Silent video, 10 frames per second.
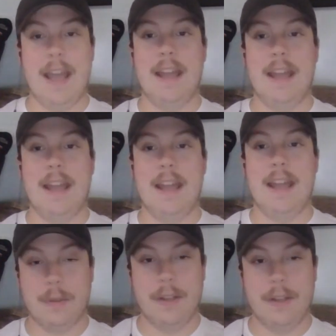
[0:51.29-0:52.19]
and
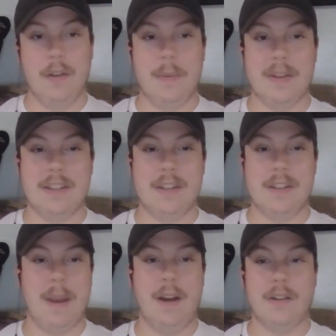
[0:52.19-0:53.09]
more specifically because
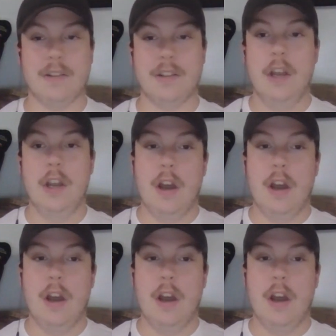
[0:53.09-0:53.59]
of the Bears,